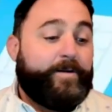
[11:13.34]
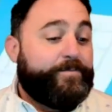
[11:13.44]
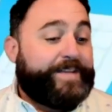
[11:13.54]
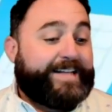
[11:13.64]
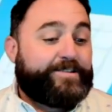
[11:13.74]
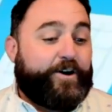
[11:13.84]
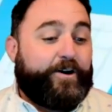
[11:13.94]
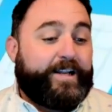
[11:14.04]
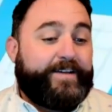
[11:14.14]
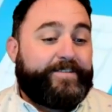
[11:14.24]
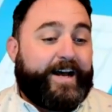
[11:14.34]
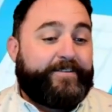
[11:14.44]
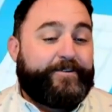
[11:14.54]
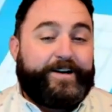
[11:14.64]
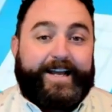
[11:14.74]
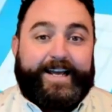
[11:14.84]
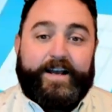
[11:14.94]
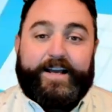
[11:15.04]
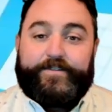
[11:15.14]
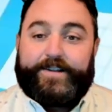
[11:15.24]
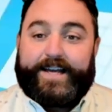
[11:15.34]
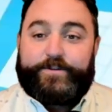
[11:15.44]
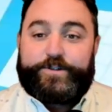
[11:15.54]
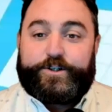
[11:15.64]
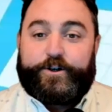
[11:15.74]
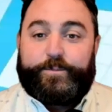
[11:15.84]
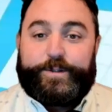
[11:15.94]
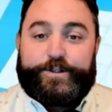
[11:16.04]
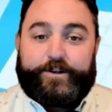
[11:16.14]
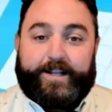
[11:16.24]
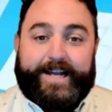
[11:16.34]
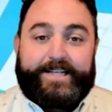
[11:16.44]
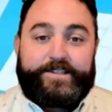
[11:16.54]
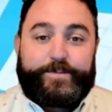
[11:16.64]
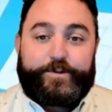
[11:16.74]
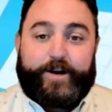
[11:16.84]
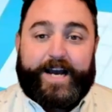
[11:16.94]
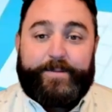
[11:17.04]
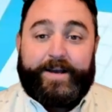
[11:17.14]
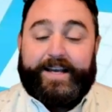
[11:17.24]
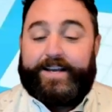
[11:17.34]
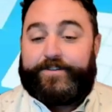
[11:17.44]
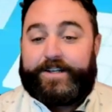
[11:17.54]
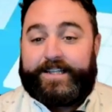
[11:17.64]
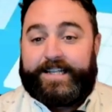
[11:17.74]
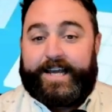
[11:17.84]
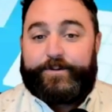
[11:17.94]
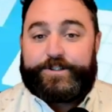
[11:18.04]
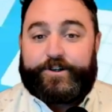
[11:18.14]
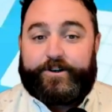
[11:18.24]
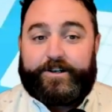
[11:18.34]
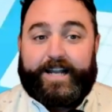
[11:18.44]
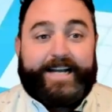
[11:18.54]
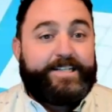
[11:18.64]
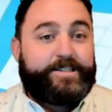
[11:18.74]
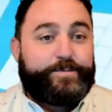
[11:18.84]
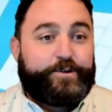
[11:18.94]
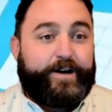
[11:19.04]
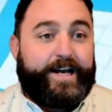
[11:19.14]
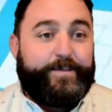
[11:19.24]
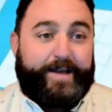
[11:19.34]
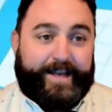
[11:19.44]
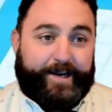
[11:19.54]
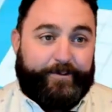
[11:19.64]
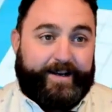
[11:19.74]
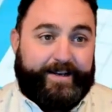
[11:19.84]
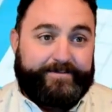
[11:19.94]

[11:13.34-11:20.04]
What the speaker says: That's all I've got for today. If you liked what you heard, be sure to like and subscribe. If you didn't like what you heard, like and subscribe anyway.